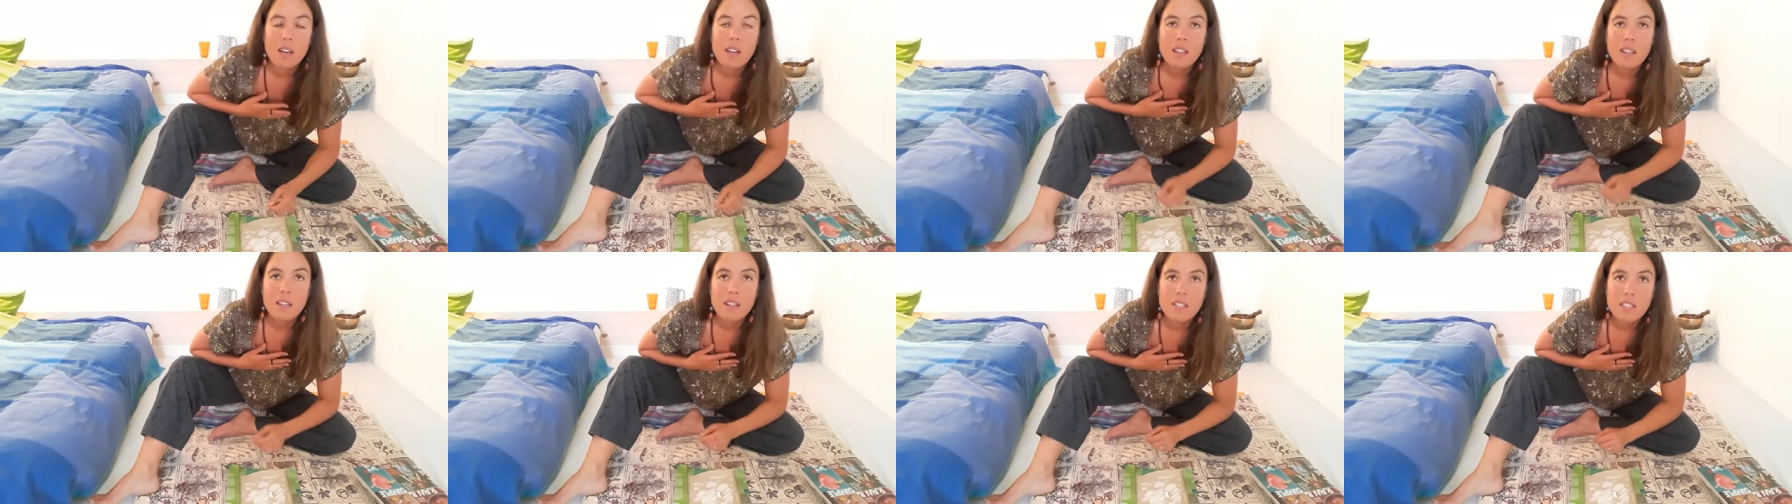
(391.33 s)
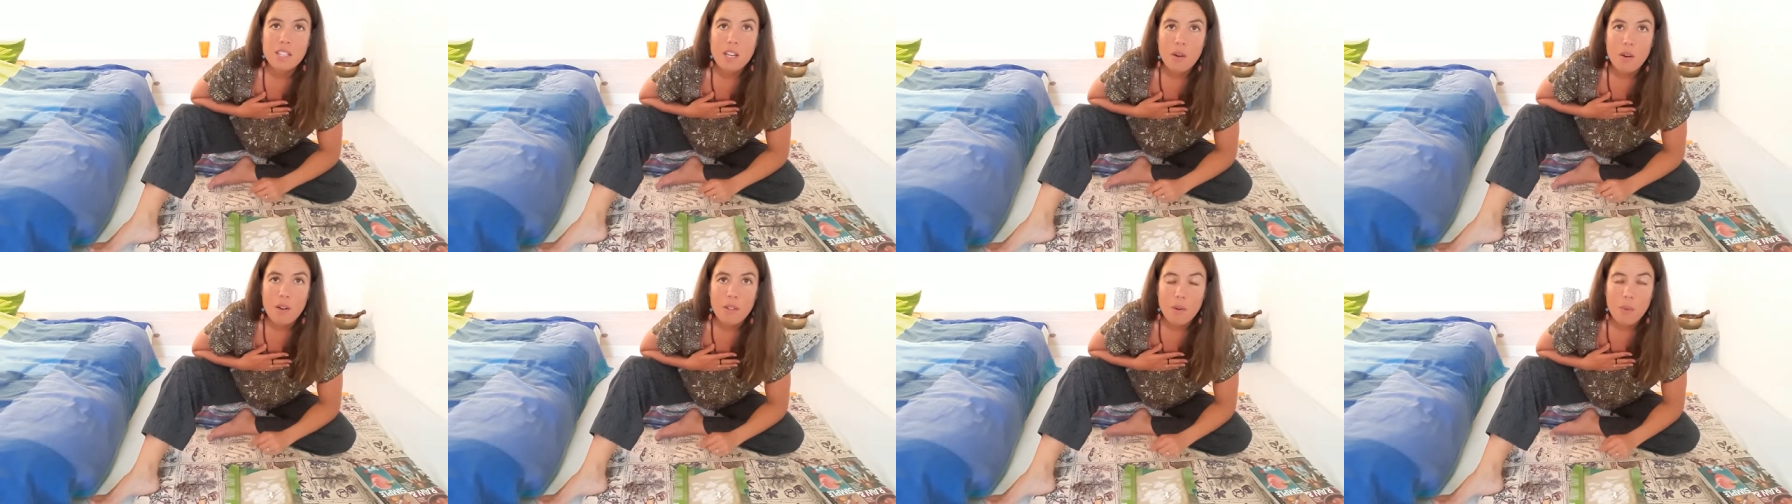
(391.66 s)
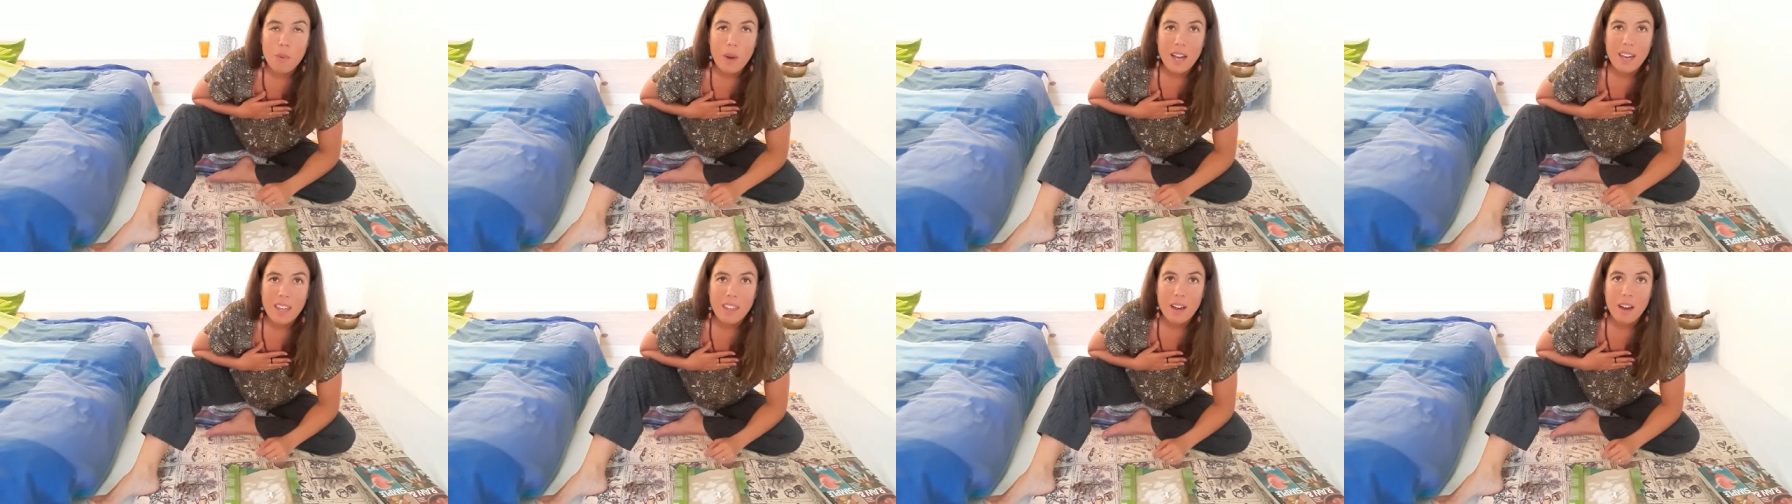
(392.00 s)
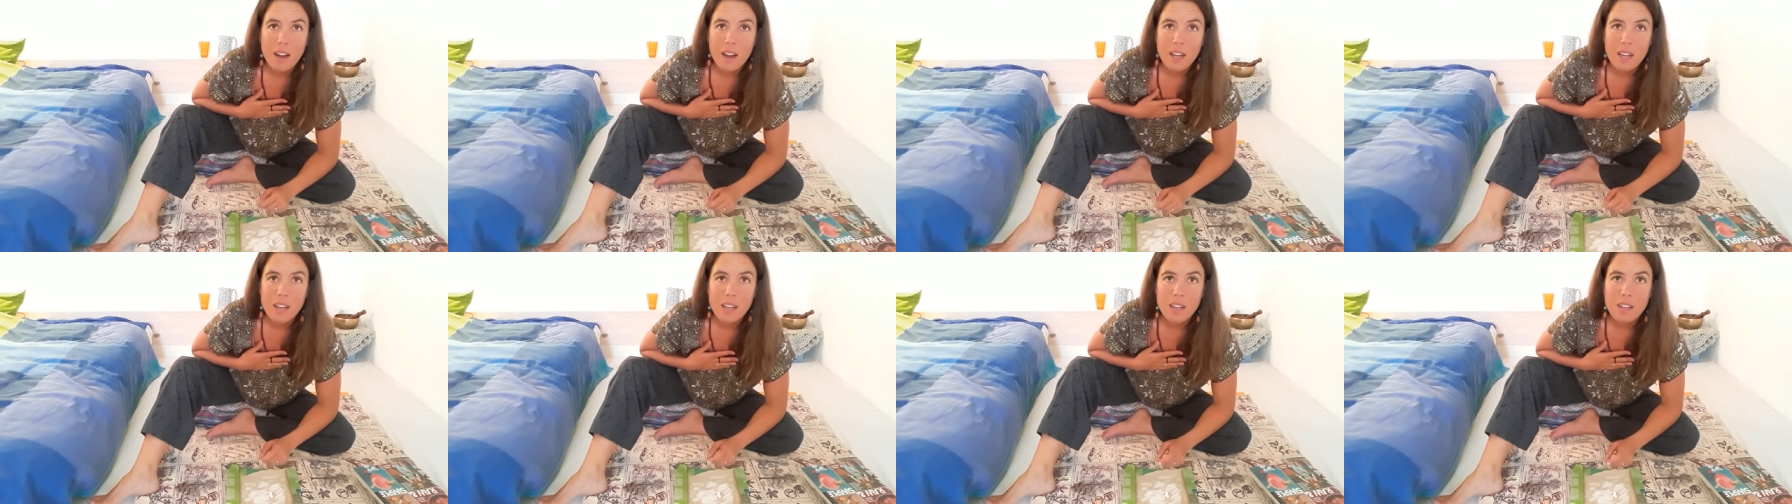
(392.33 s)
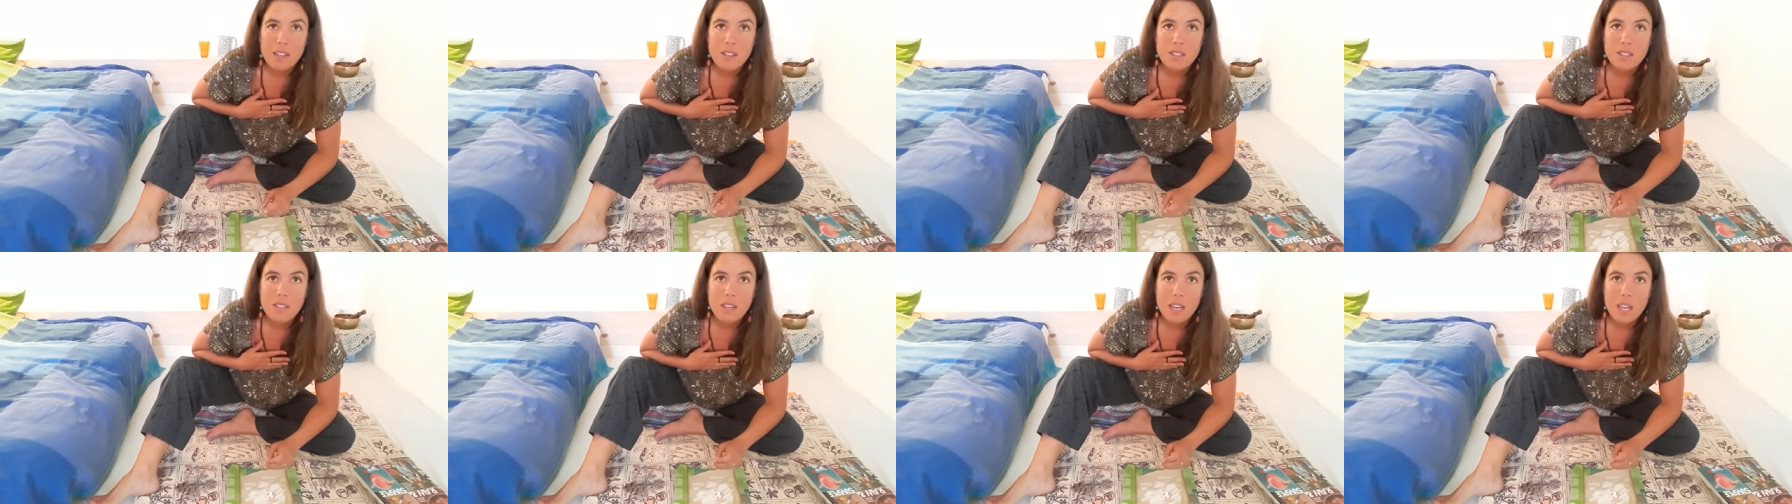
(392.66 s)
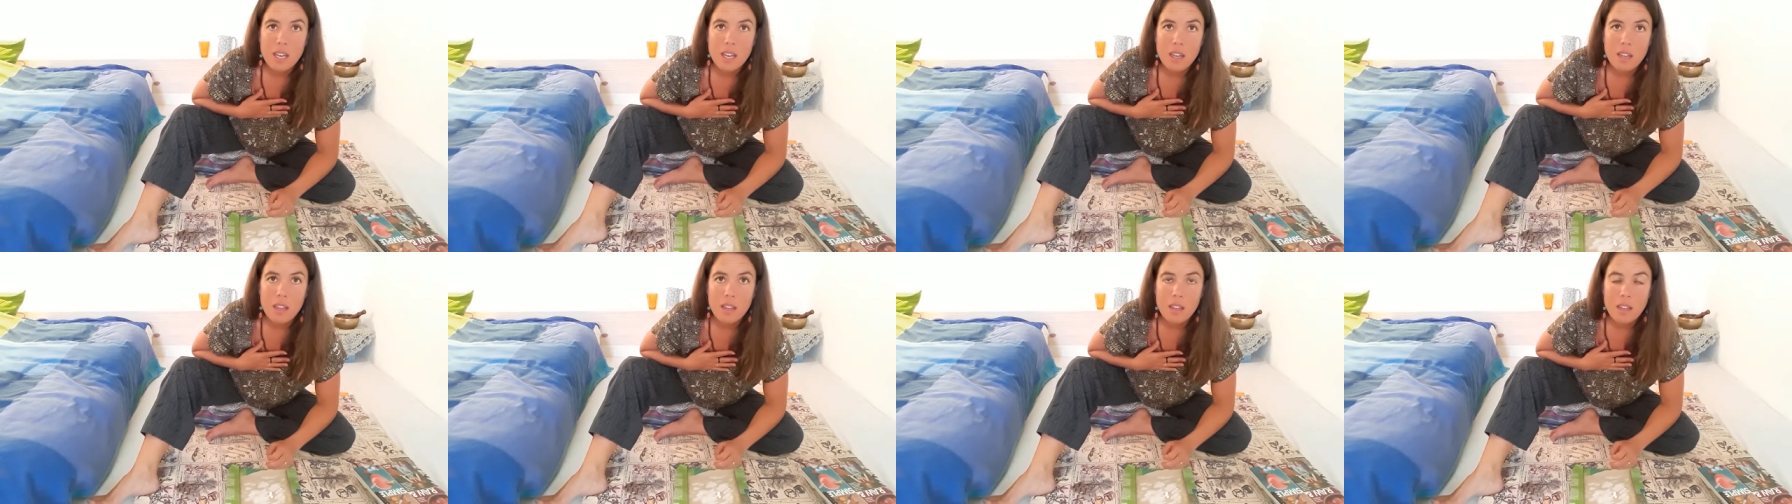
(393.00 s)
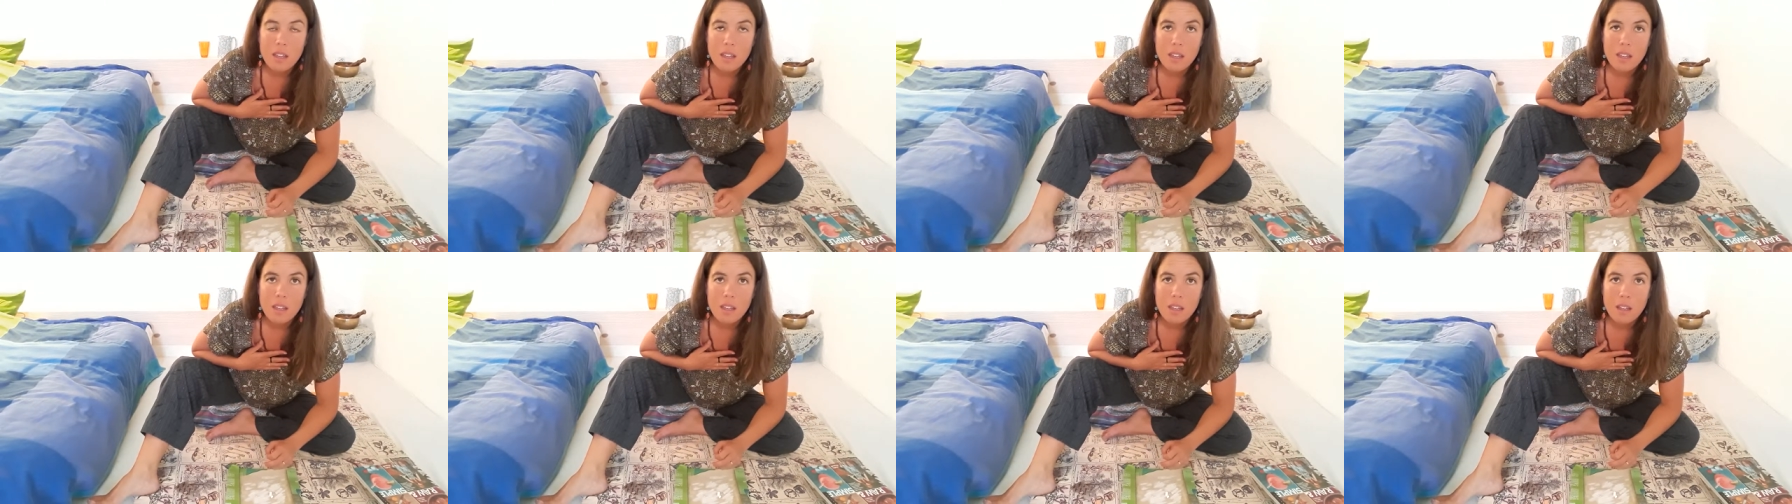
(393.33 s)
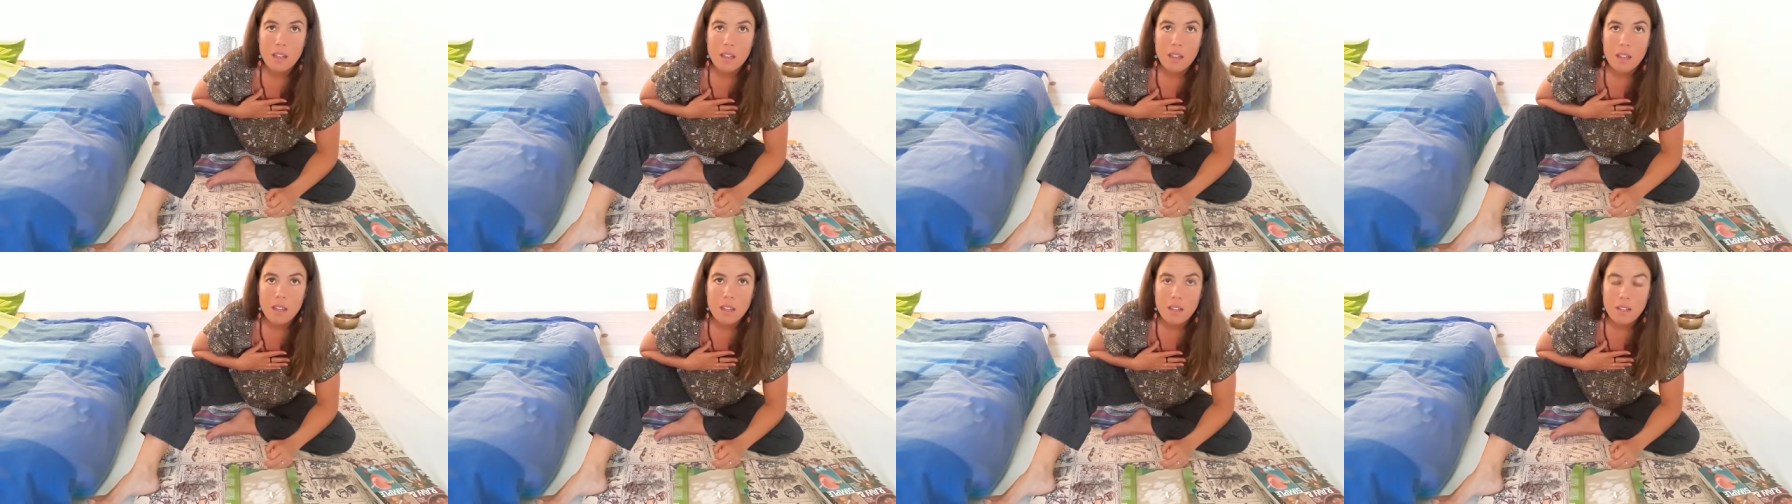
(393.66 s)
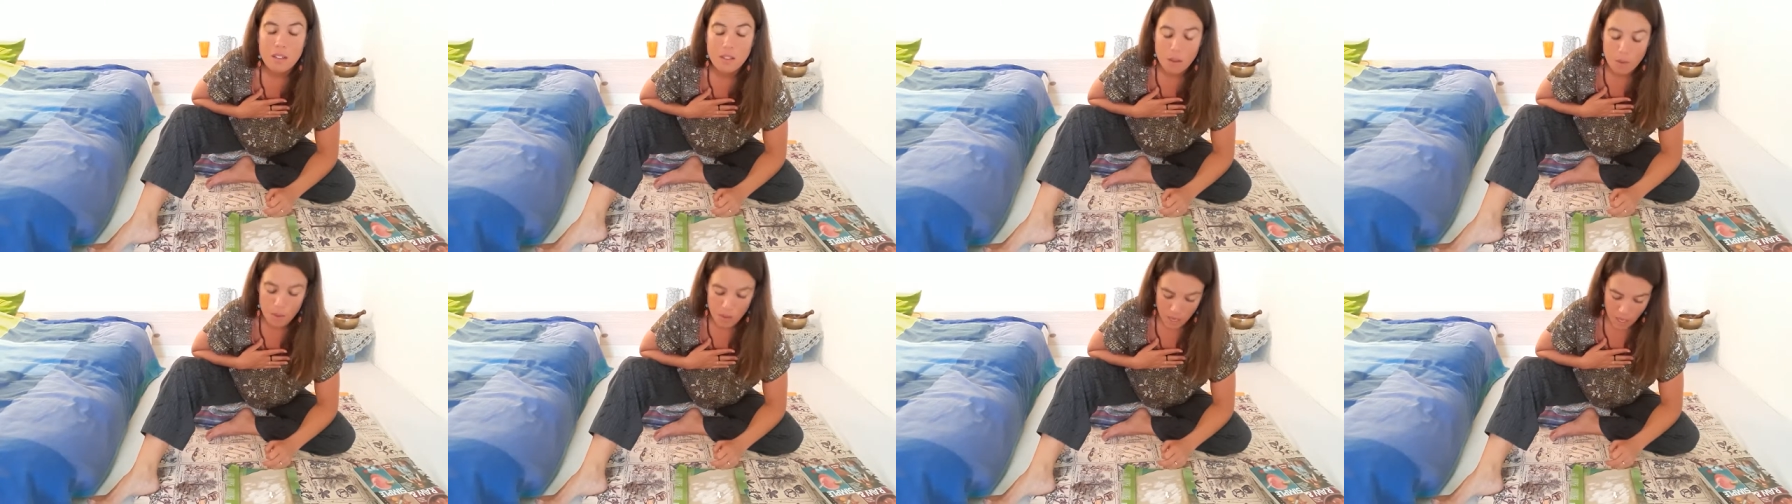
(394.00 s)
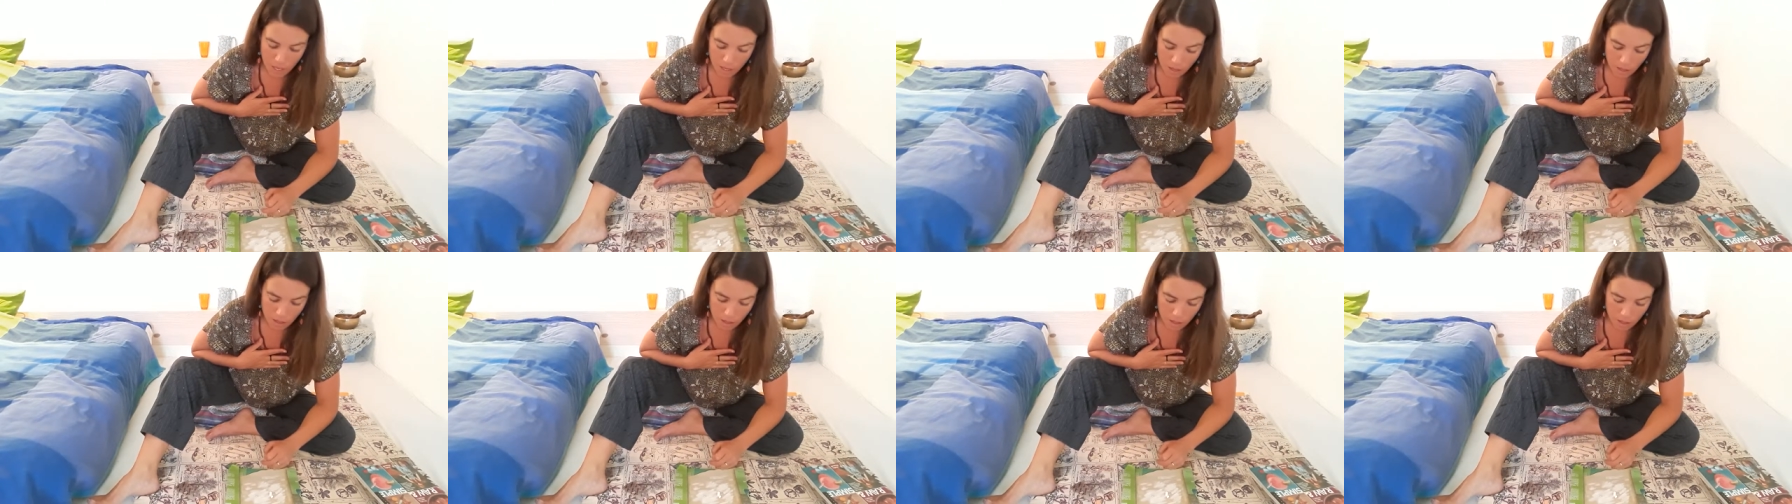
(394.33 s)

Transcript: there's no other way that I can see doing it.